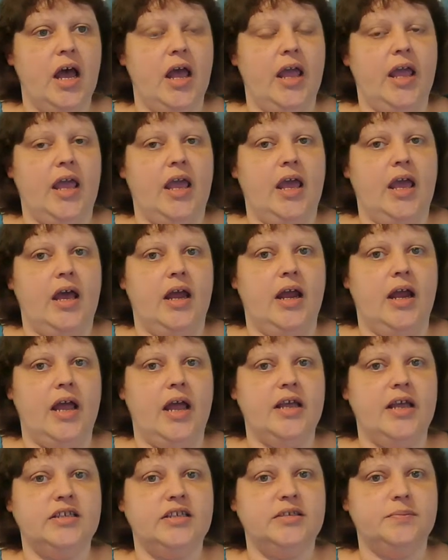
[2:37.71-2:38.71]
and
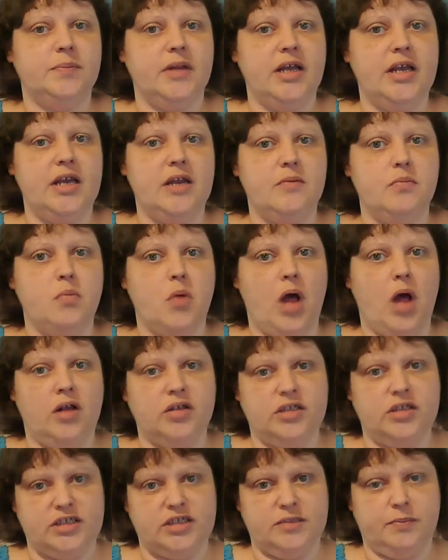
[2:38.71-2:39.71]

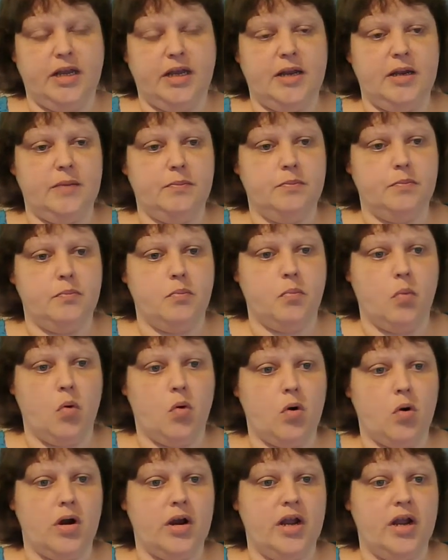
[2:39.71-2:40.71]
I'll explain
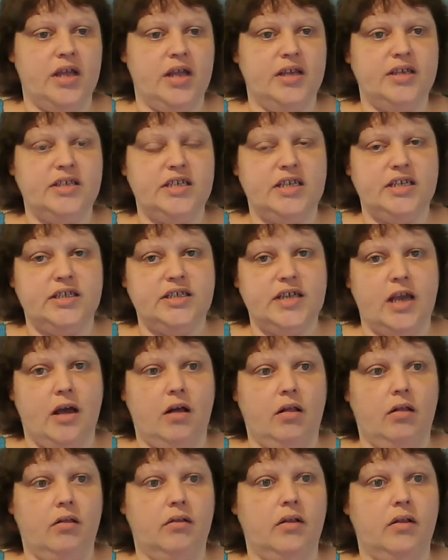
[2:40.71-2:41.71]
more in
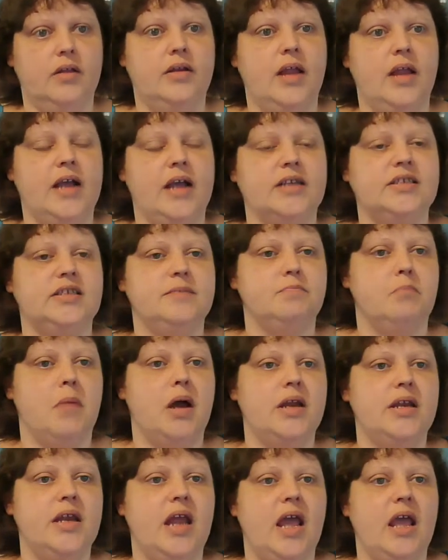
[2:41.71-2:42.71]
detail next
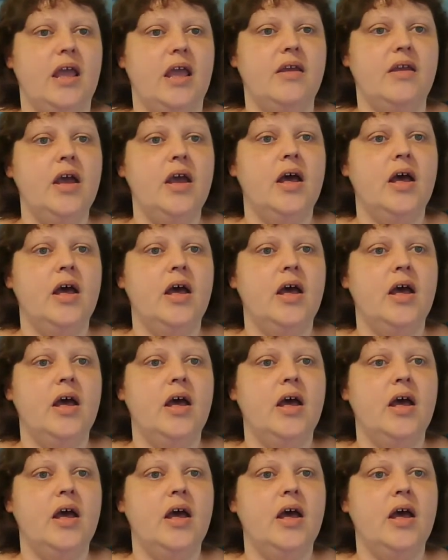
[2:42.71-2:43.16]
Monday.